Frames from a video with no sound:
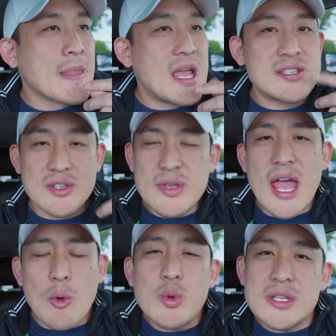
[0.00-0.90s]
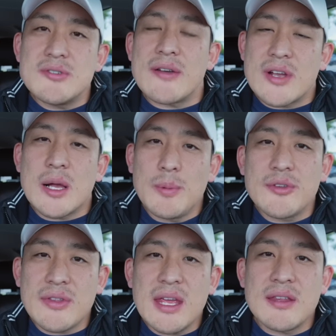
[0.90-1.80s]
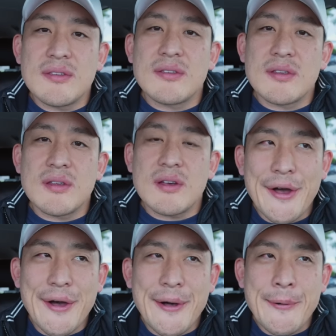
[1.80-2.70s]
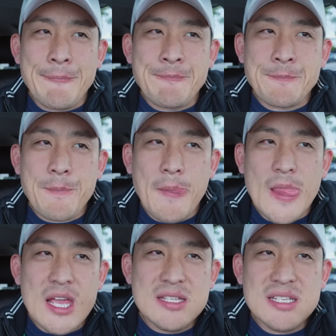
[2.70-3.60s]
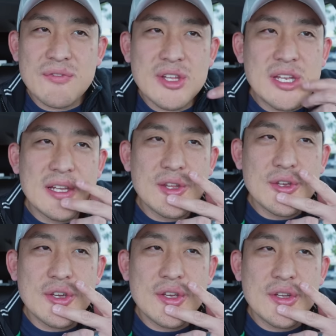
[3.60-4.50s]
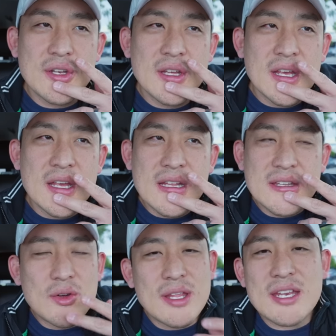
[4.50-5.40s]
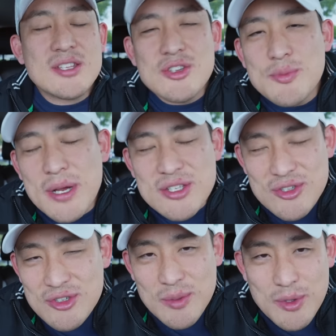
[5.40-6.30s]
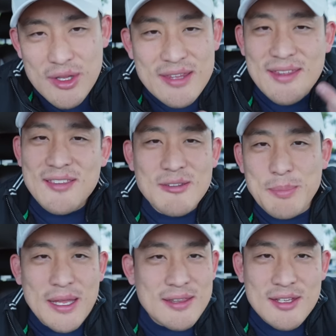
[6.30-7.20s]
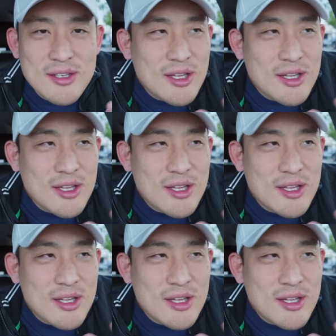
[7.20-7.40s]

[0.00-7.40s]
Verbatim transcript: And so yeah, we do have a couple stains. Definitely not good. Don't get too much in trouble. It's expected.